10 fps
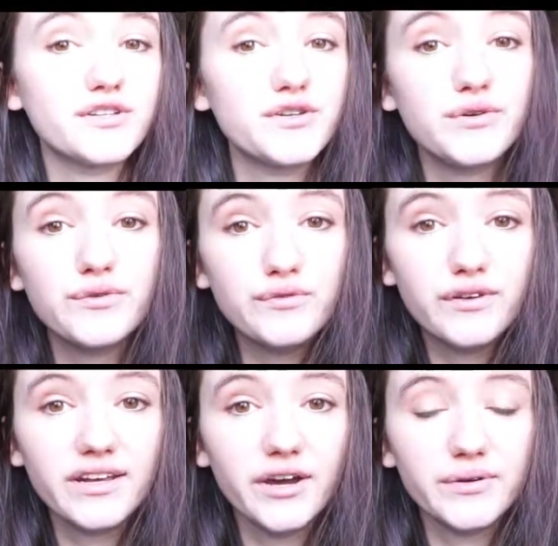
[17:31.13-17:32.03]
2
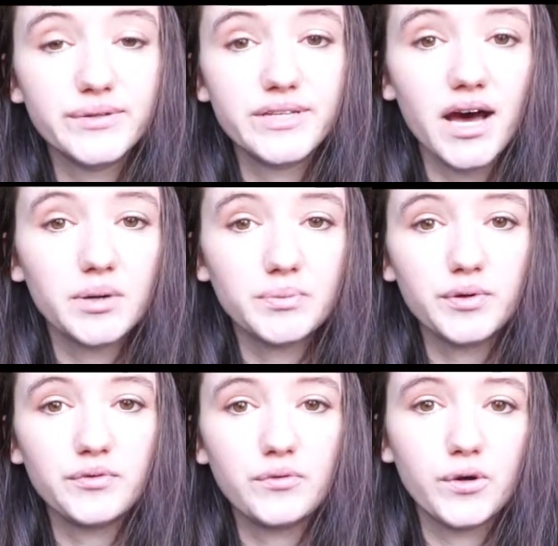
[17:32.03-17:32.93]
videos up
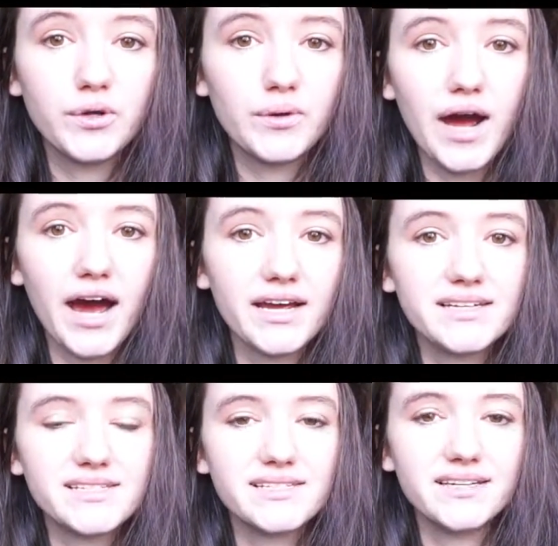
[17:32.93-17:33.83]
for you
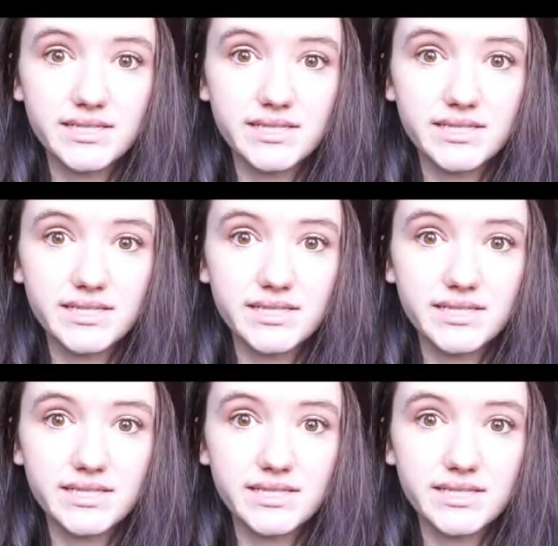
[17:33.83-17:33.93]
guys.